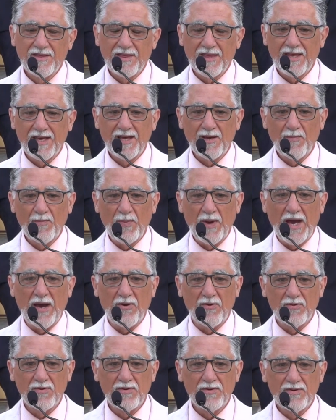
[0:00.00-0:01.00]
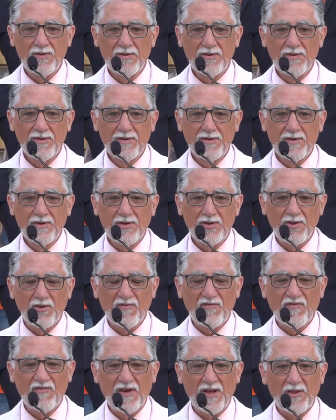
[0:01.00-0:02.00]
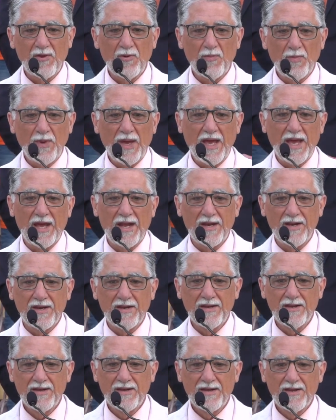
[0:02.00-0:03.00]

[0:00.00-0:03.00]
Think about your fellow man